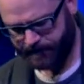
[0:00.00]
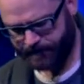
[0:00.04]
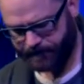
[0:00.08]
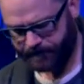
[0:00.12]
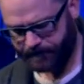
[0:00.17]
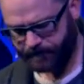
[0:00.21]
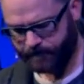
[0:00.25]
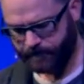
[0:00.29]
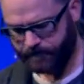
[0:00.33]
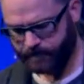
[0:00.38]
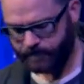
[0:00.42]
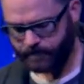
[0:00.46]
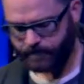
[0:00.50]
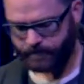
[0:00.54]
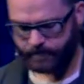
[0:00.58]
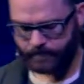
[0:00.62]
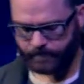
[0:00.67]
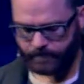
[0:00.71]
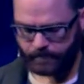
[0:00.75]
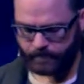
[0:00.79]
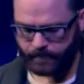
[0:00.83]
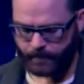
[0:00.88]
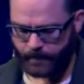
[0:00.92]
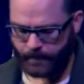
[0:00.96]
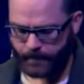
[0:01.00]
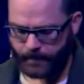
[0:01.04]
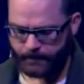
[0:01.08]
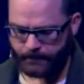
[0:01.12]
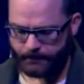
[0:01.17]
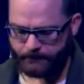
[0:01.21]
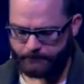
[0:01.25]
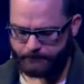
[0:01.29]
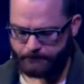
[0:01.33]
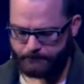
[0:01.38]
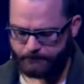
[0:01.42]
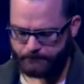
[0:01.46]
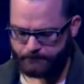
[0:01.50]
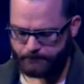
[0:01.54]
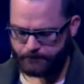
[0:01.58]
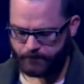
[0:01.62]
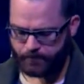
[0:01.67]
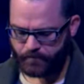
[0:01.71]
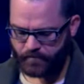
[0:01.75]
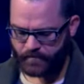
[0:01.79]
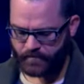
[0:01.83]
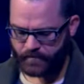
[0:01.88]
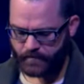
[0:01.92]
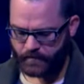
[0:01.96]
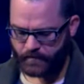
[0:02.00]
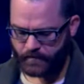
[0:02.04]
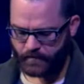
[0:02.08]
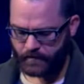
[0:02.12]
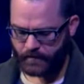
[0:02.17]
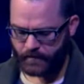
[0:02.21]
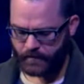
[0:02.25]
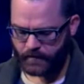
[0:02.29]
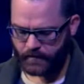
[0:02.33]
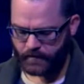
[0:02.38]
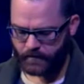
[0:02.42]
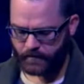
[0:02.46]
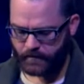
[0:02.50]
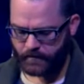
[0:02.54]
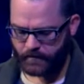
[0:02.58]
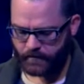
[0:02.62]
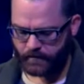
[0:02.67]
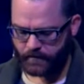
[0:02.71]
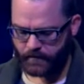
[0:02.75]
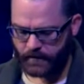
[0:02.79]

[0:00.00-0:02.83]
Nothing is said.